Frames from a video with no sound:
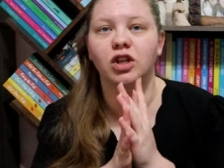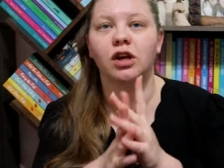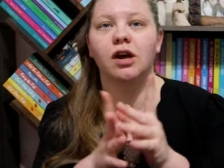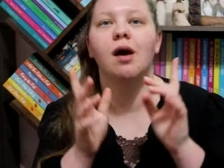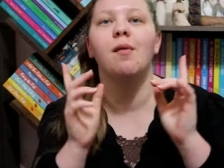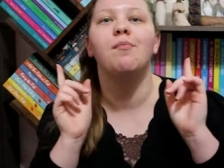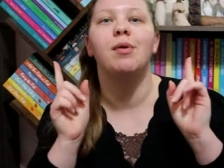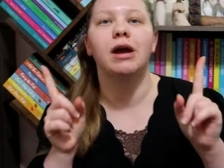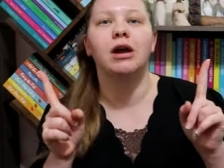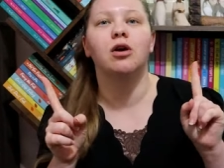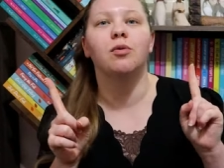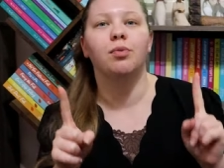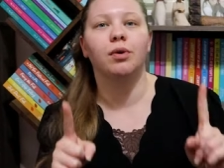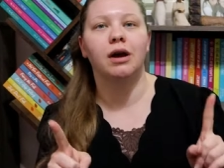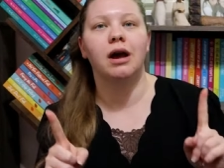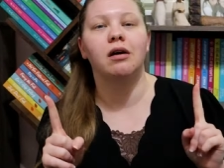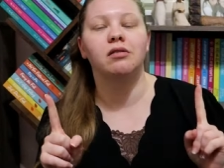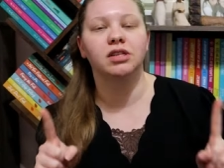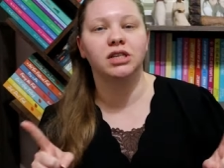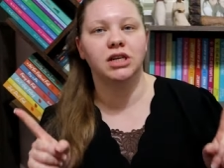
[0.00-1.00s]
to look up
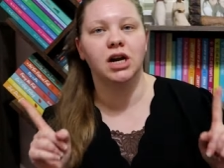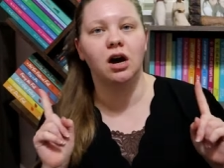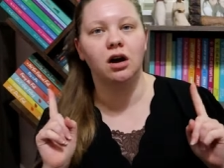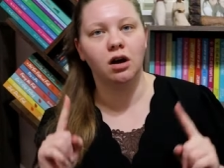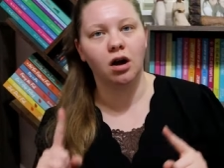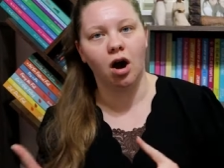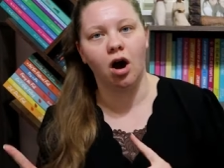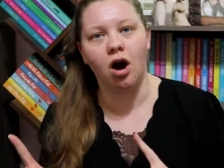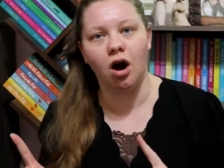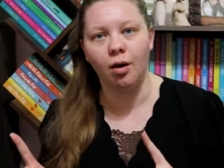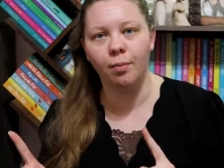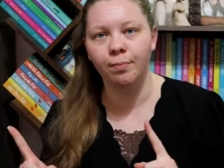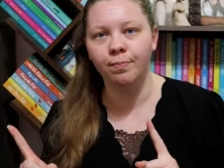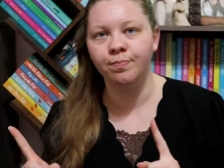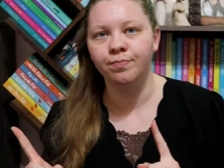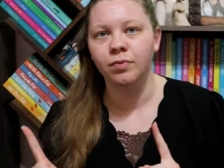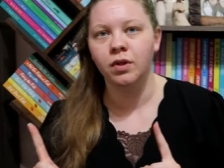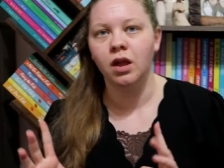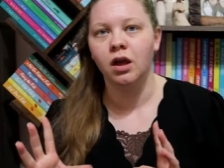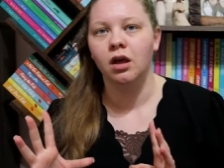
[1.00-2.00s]

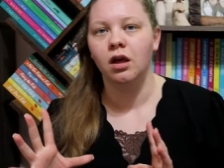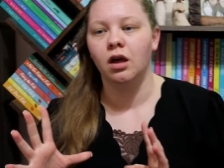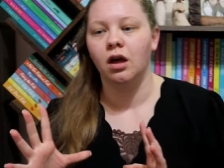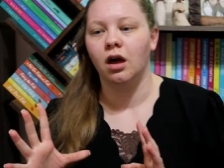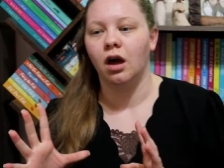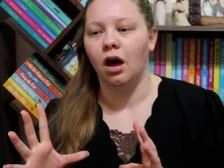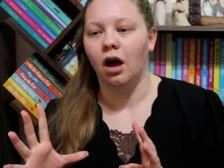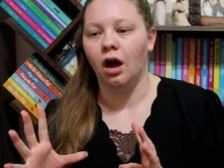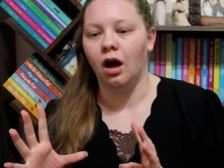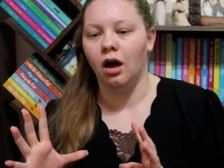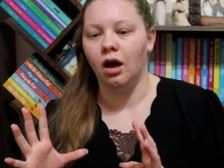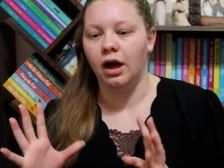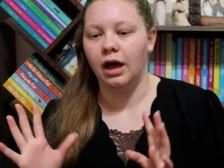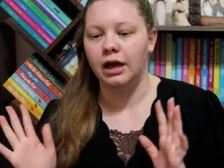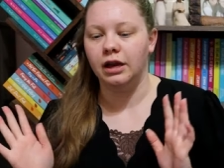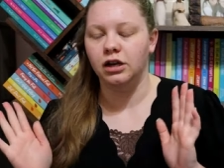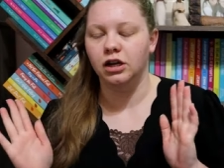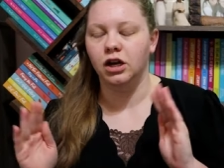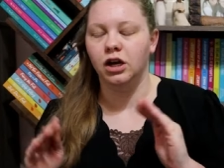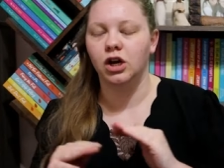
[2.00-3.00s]
bakerbookhouse.com uh,
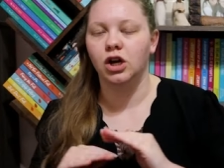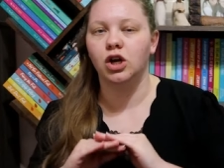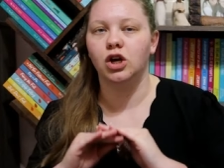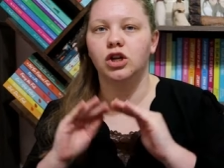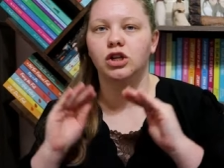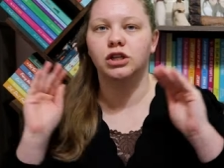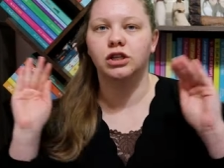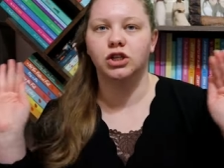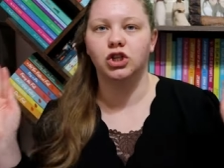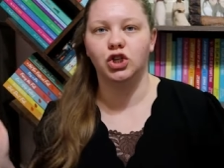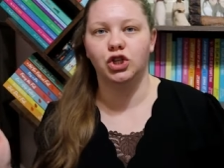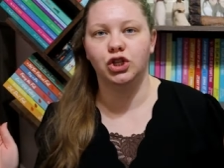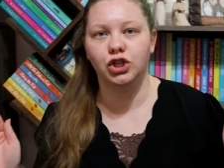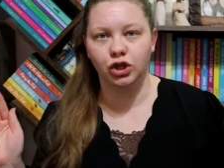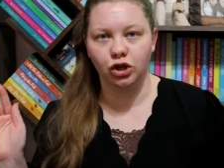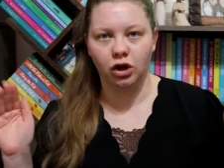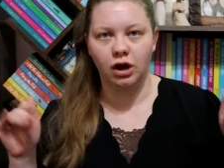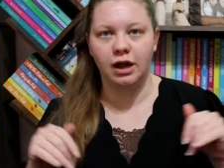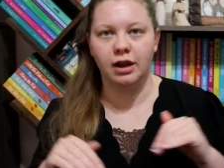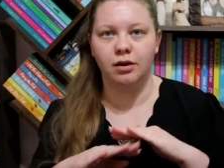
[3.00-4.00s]
and
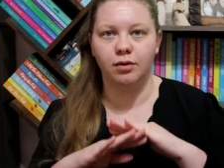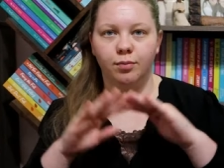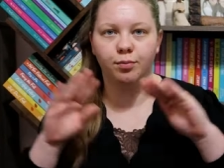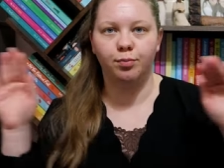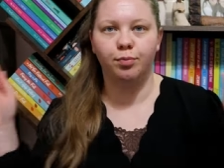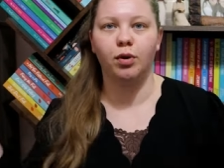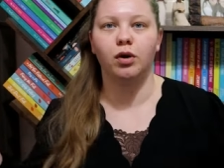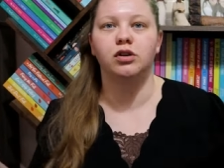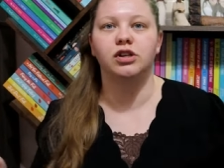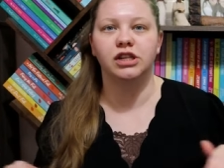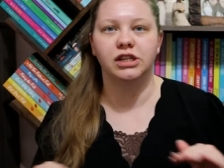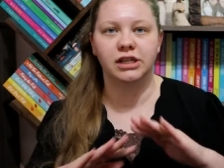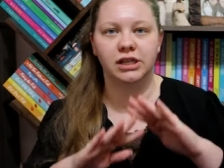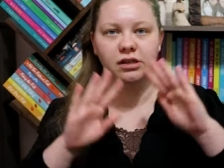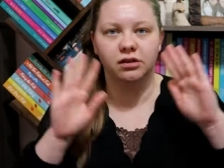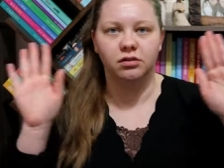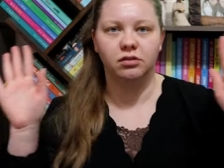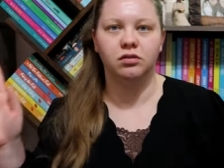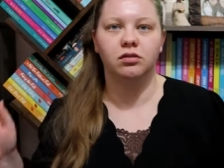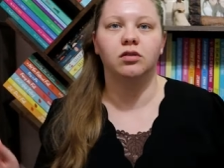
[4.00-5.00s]
certain purchase
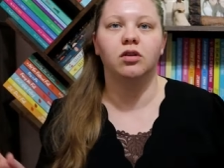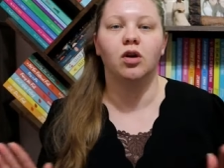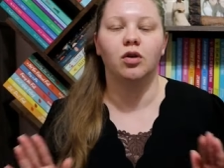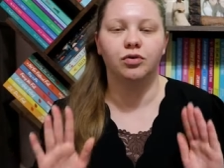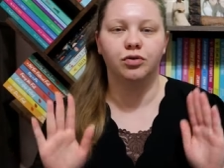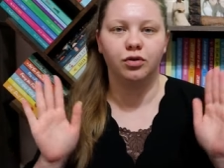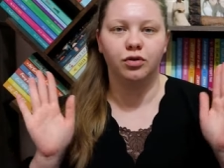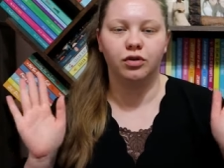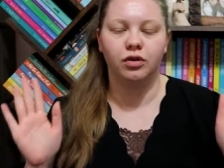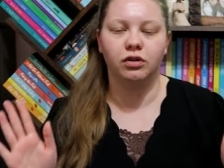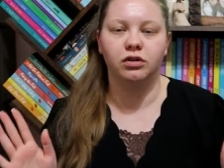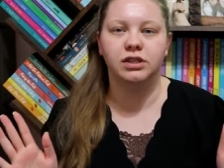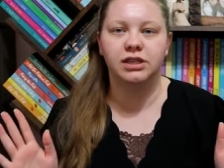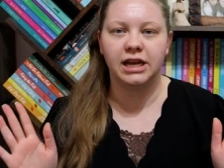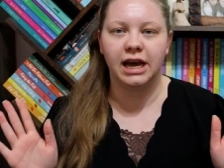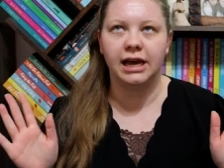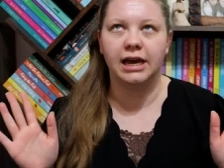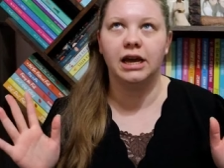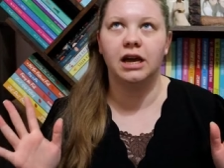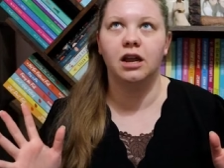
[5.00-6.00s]
and go through their
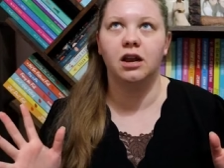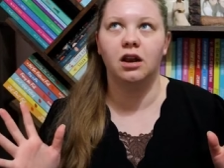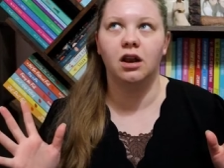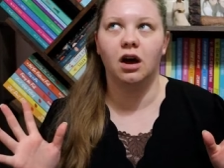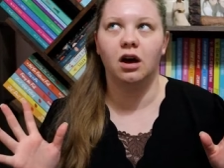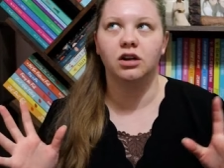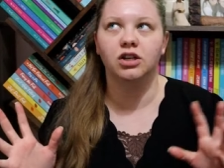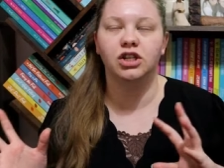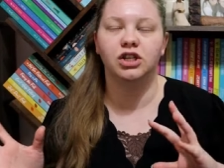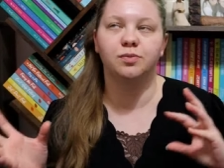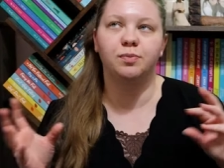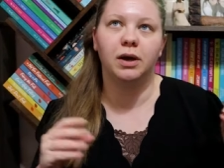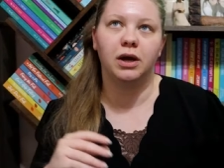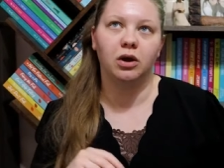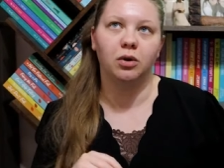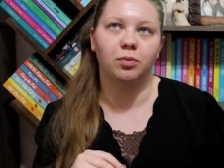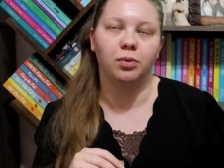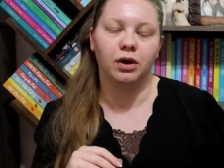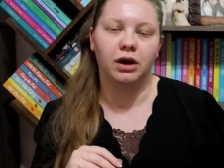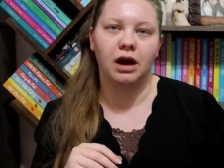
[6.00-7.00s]
site and not just
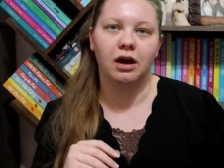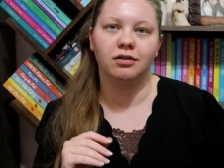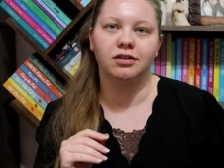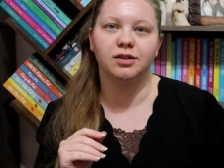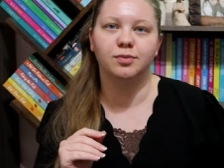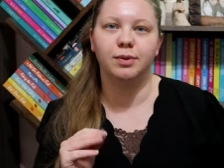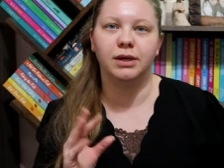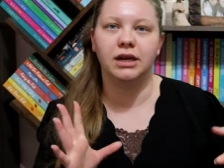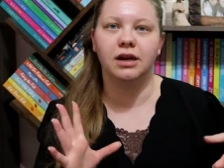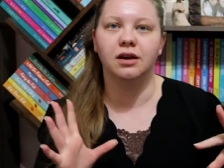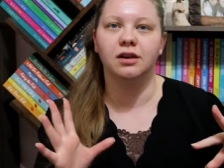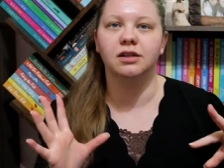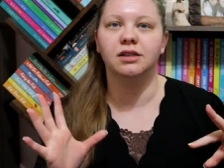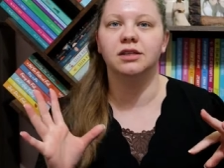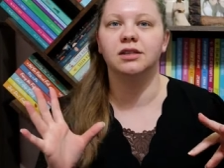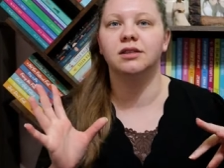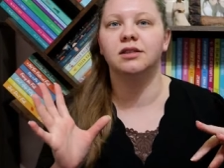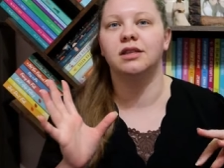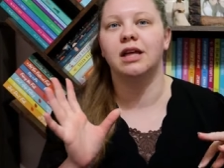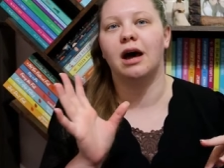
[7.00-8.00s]
Baker Book House
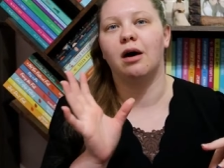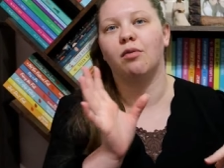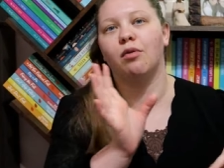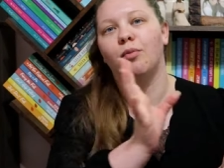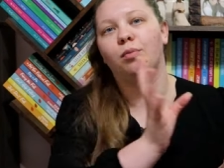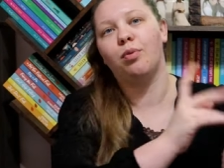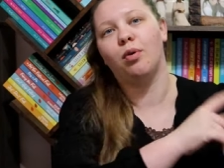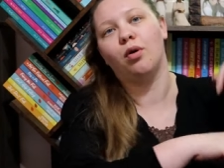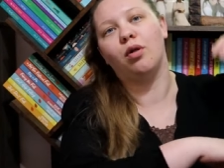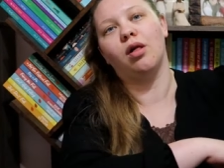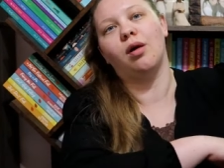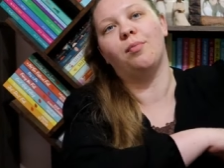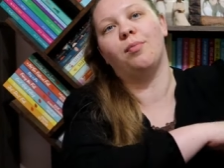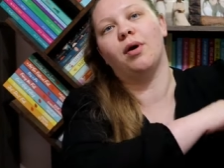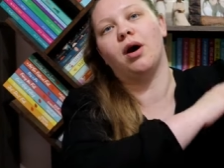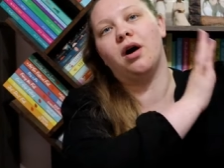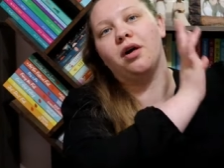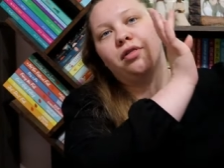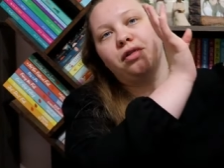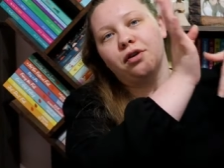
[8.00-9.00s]
because that will pull
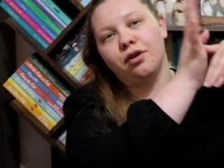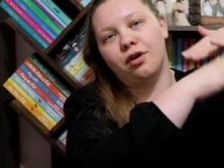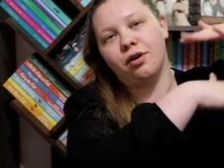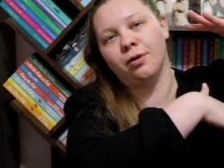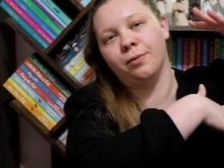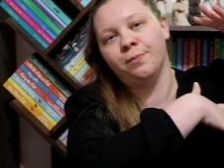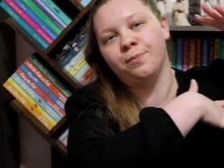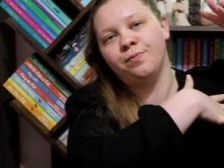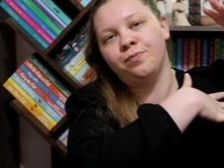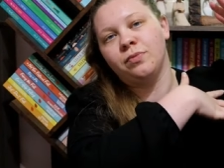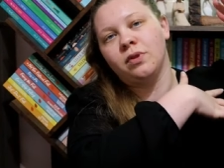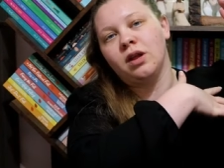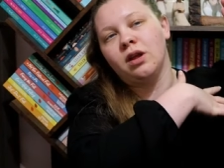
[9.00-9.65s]
up other